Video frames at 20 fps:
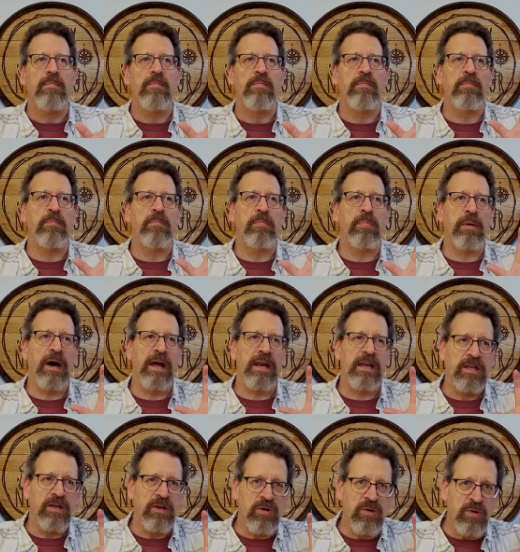but
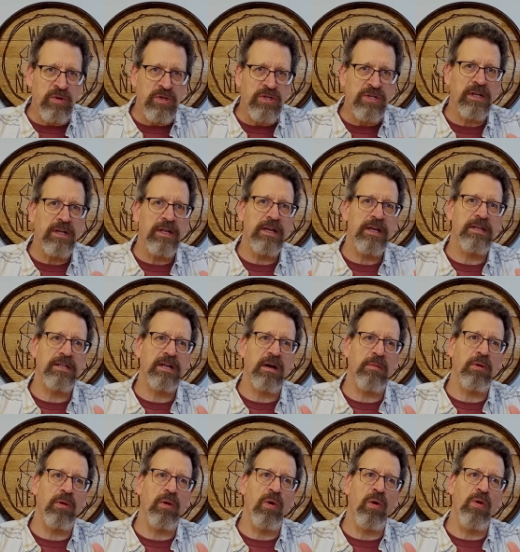usually a
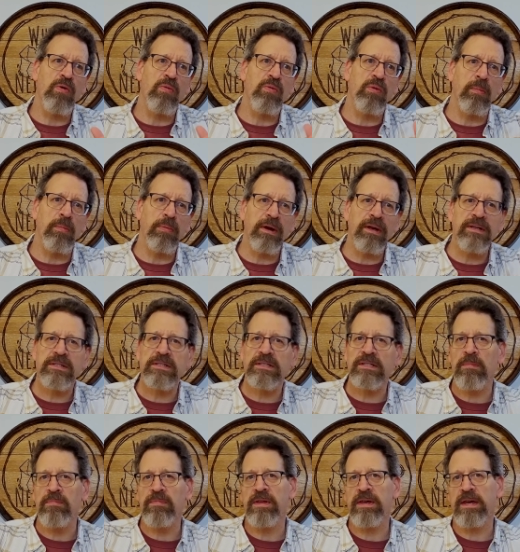double oak will bring
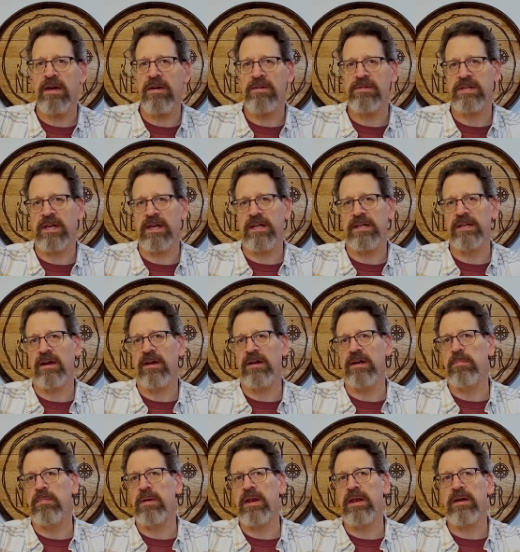something else secondary,
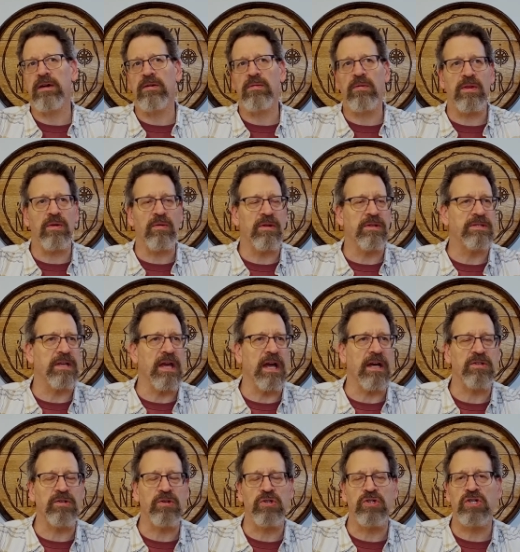depending on whether it's
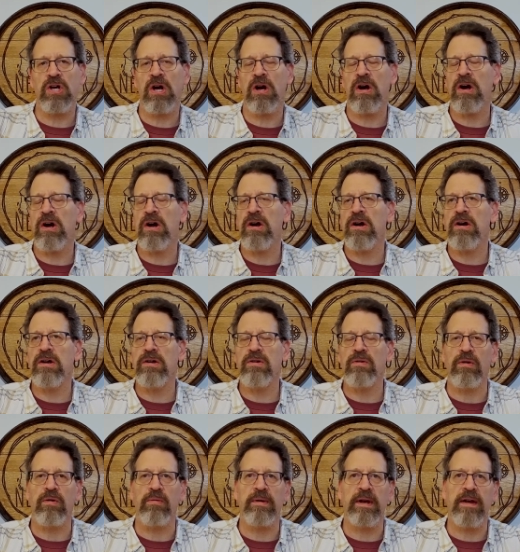extra charred
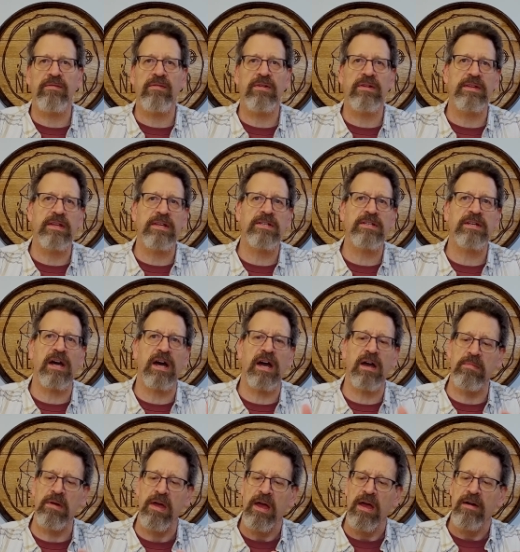or whatever. And this
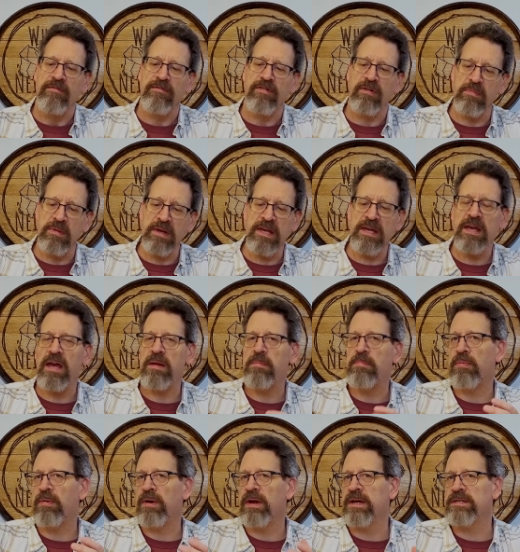time, for me, it
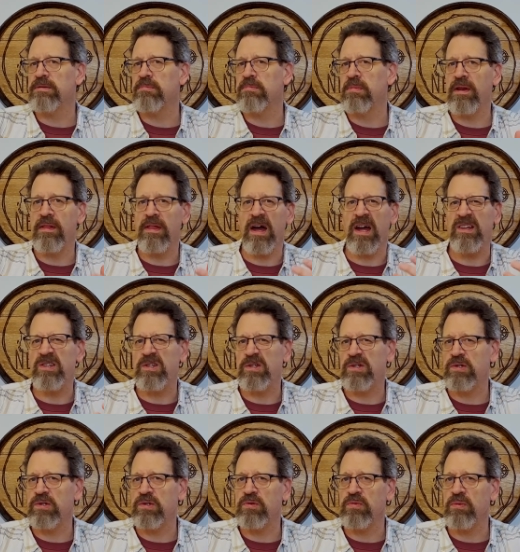brings a bit of that
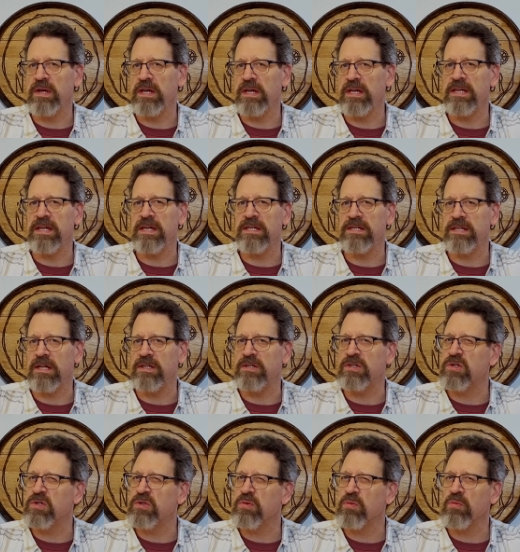sweetness, that
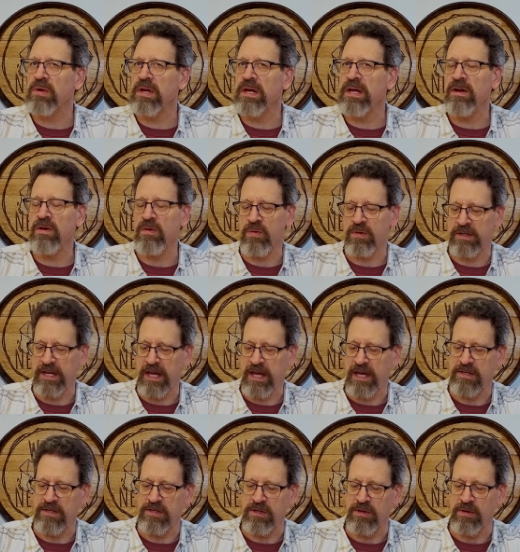sweet oak
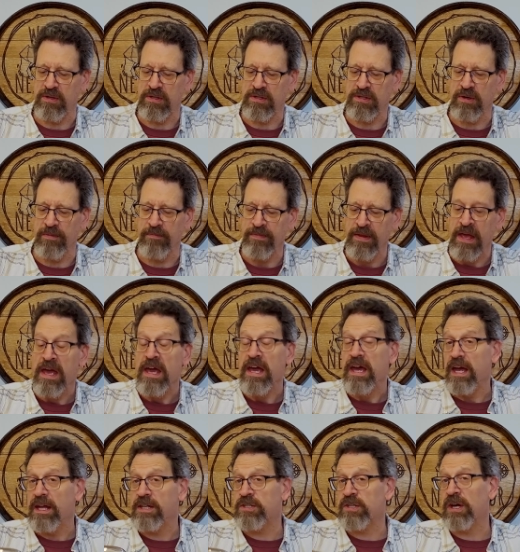taste to it. So
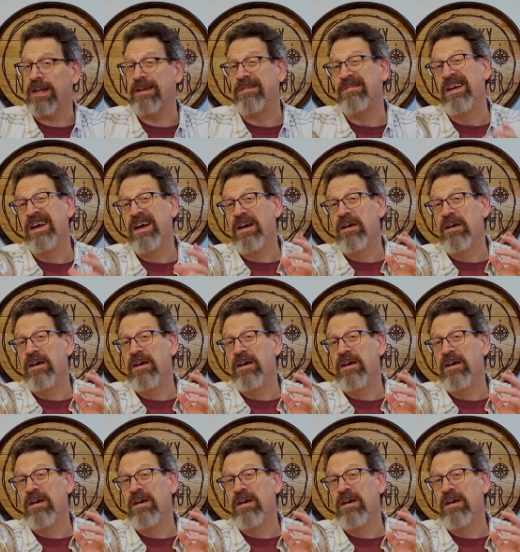it's good.